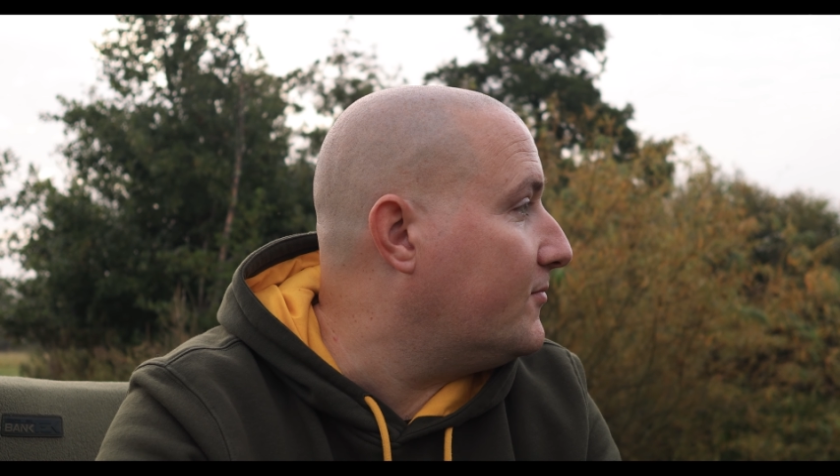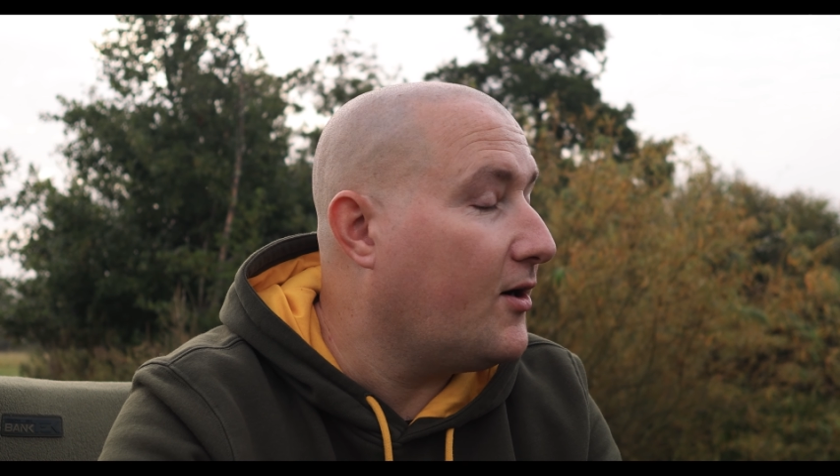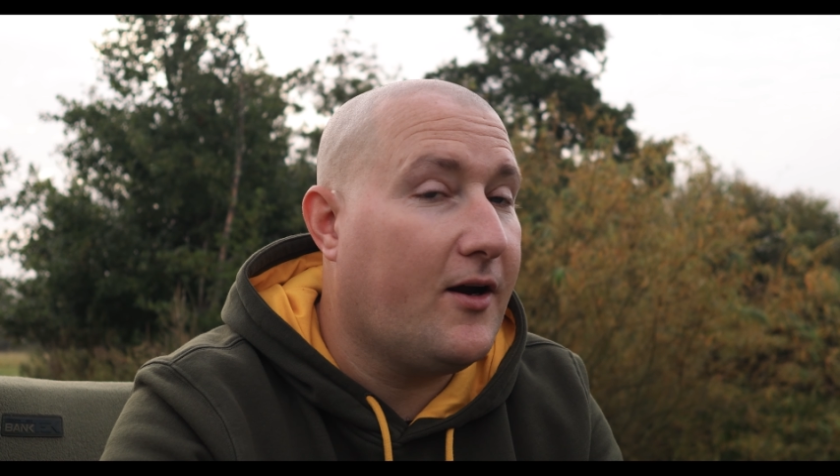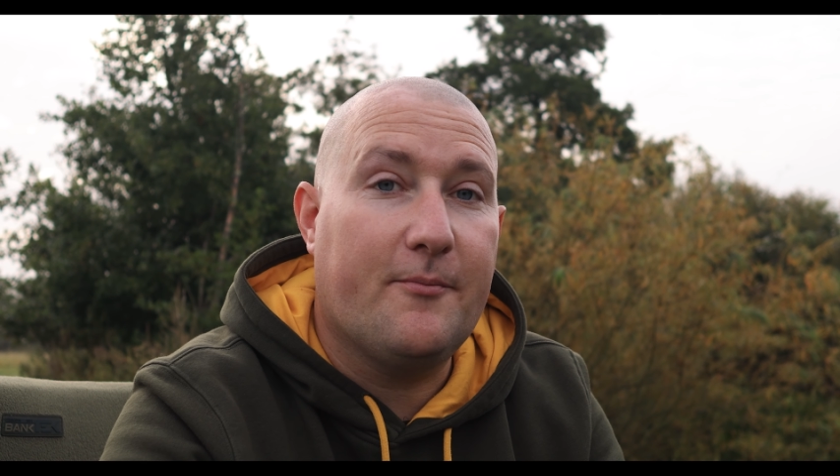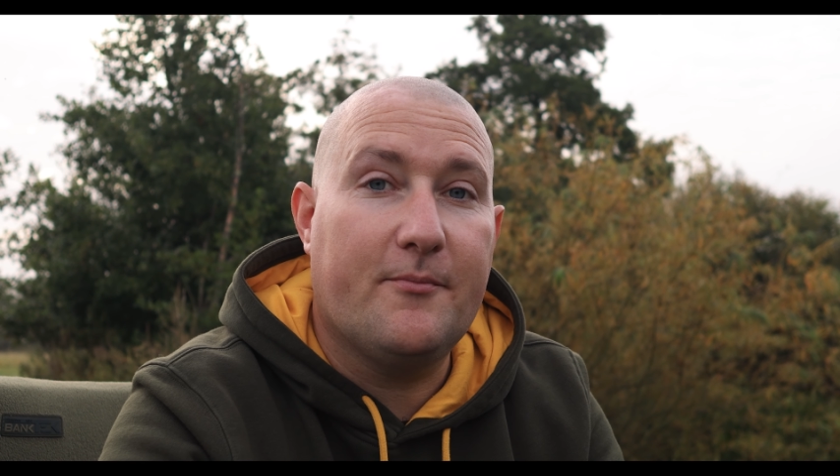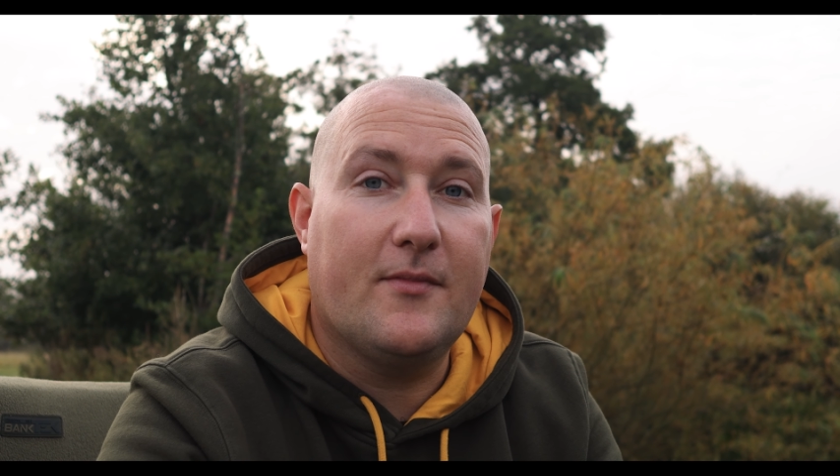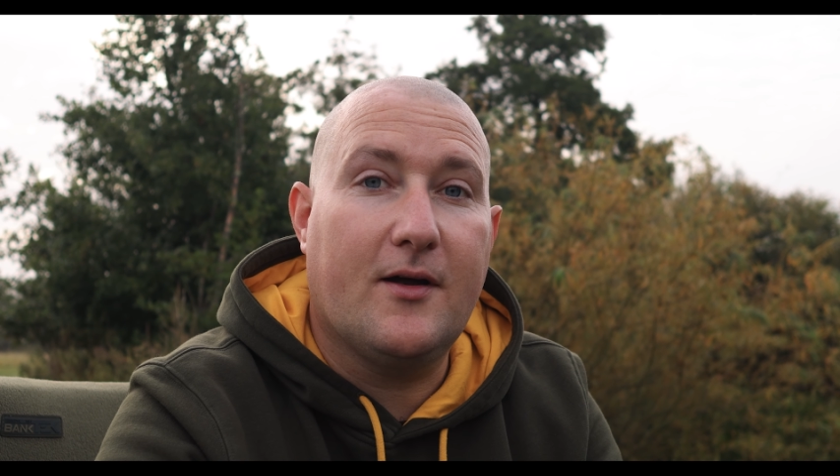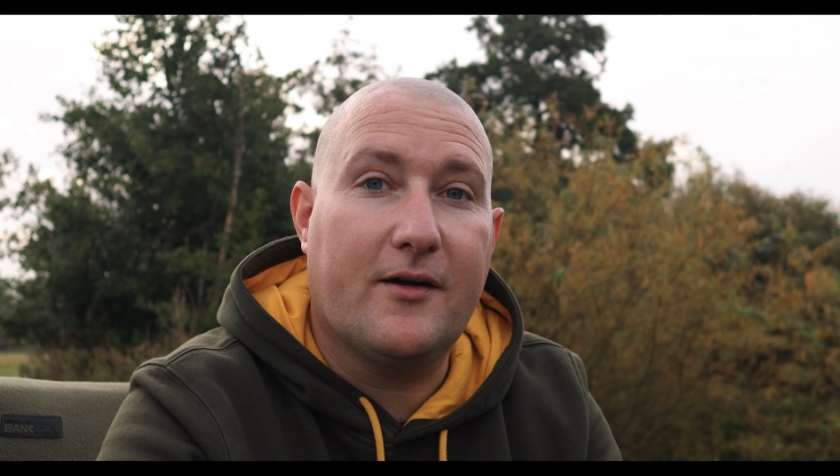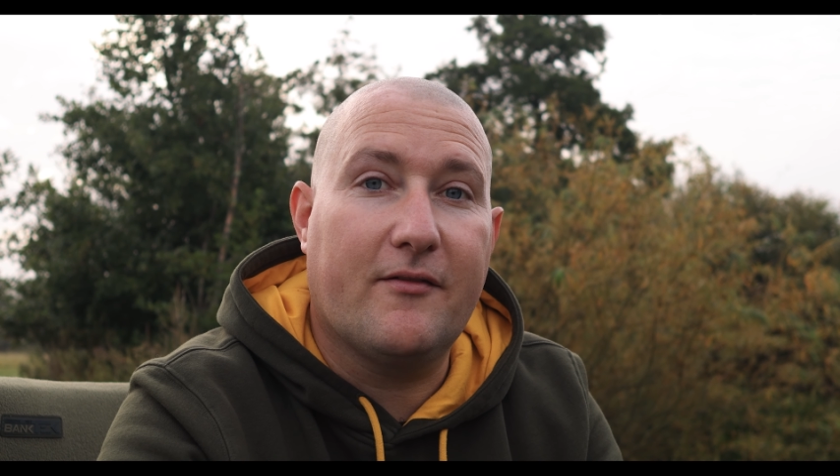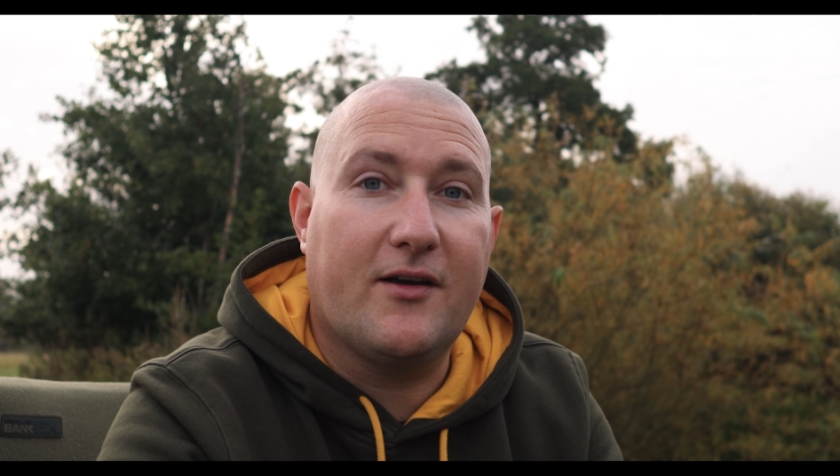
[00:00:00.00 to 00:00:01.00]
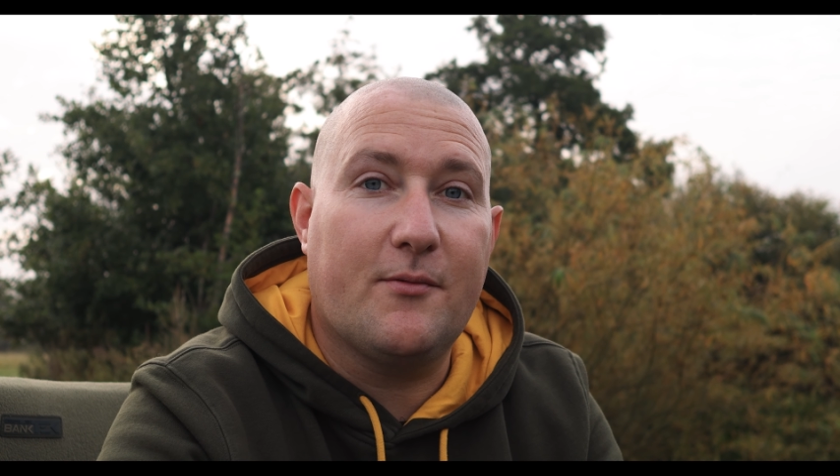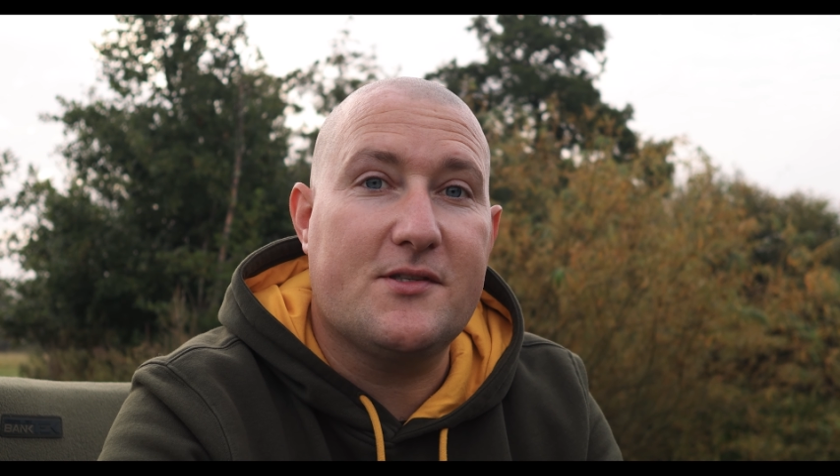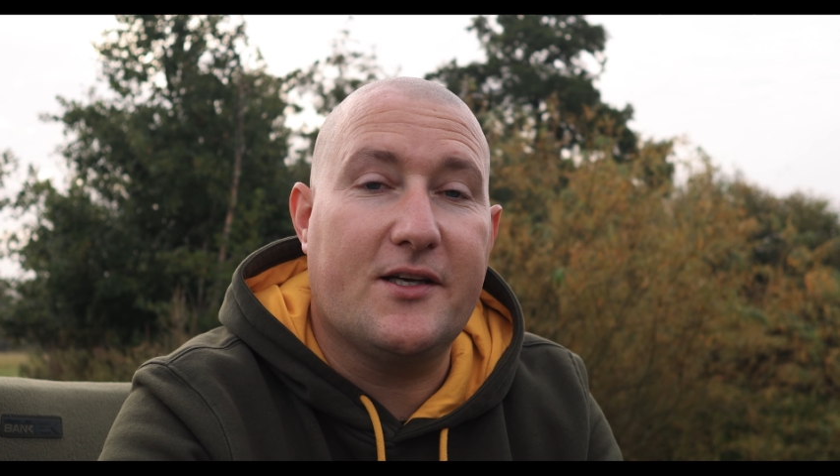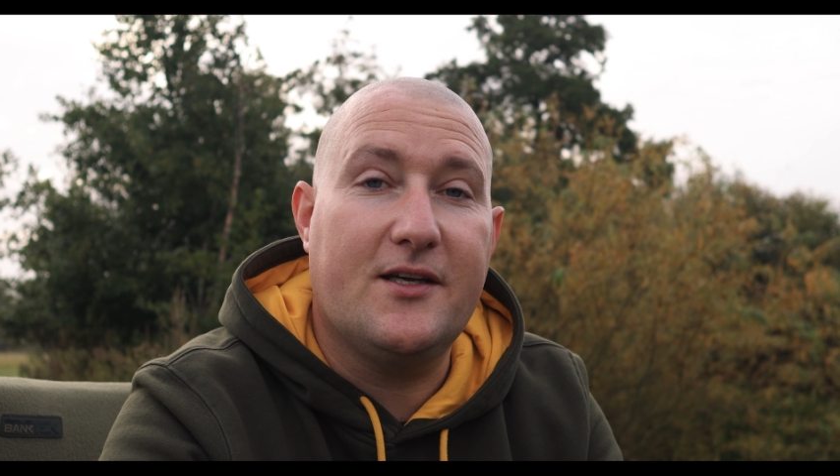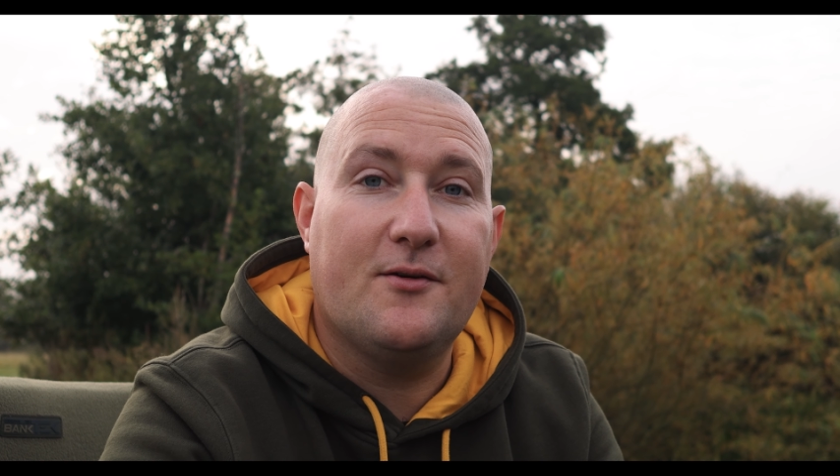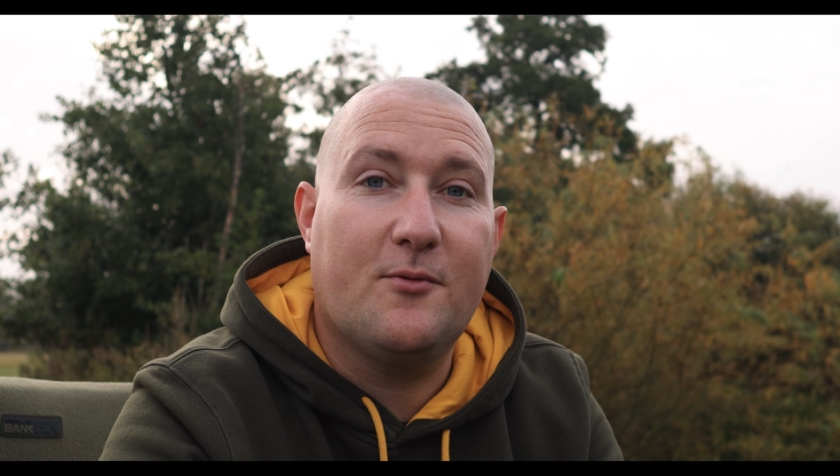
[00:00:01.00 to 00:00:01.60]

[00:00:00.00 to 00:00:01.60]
Alright, I'm going to have a cup of tea.